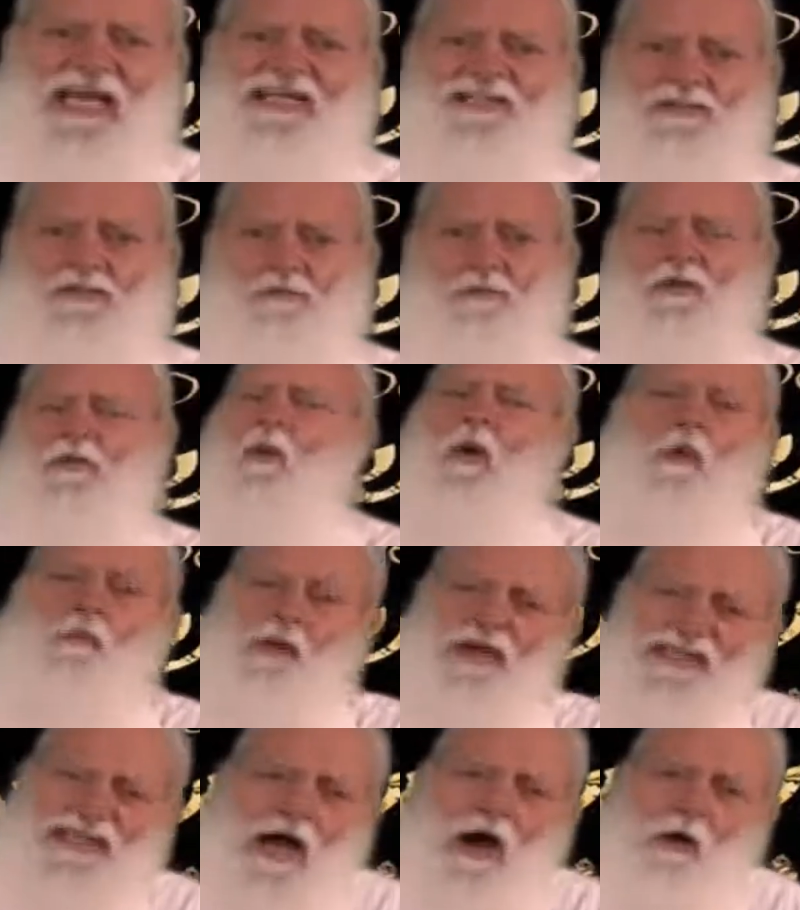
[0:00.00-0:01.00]
Testament, what
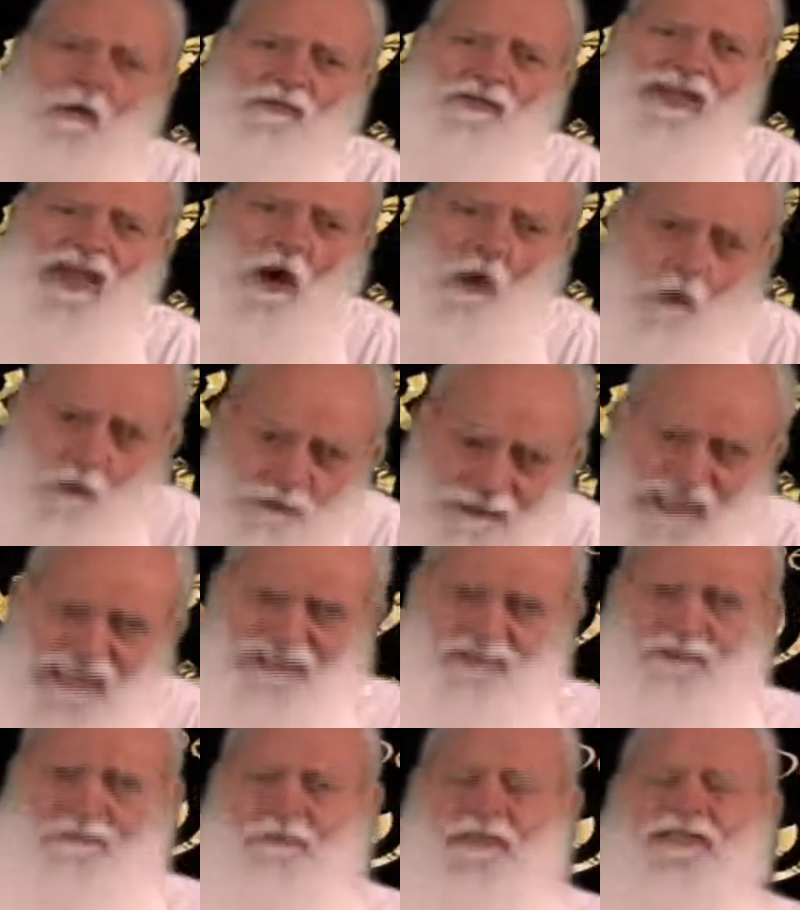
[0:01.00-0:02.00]
we call the Old
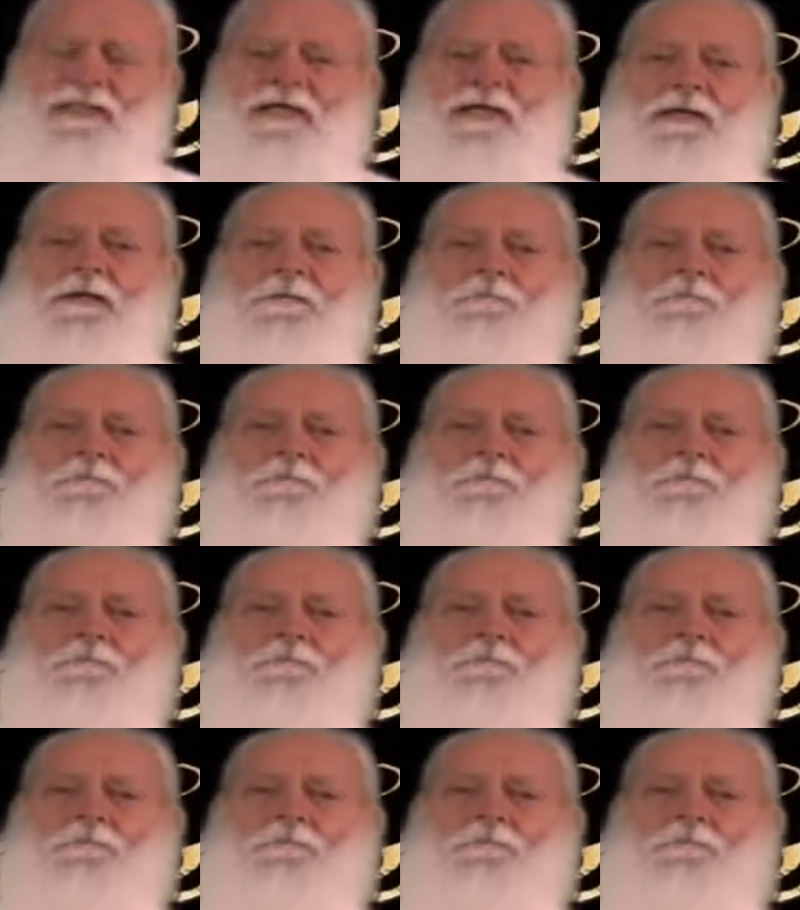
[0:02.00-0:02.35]
Testament,